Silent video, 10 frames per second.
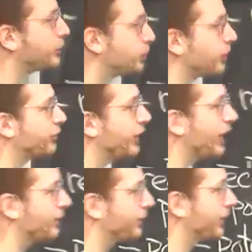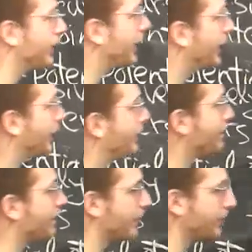just enough, uh,
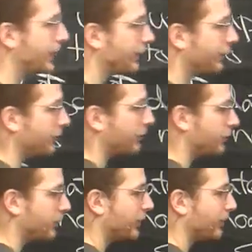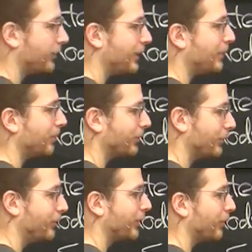because this is 2 times d plus
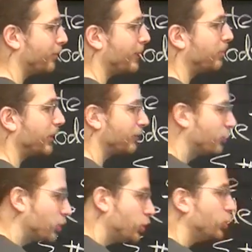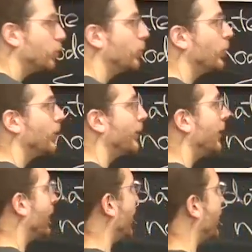2 times p plus 2,
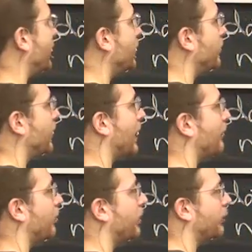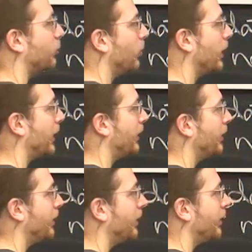and here we have a plus 1,
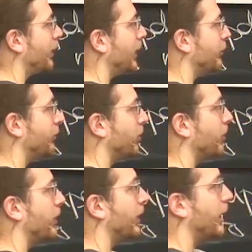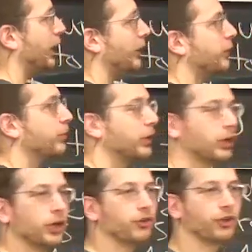and so uh, the
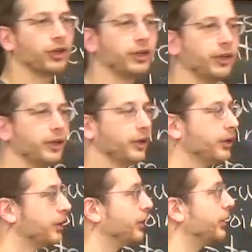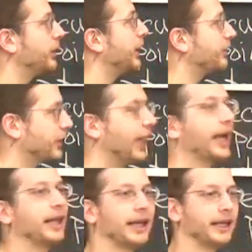recursion gets
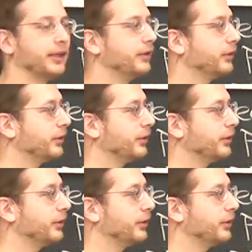annihilated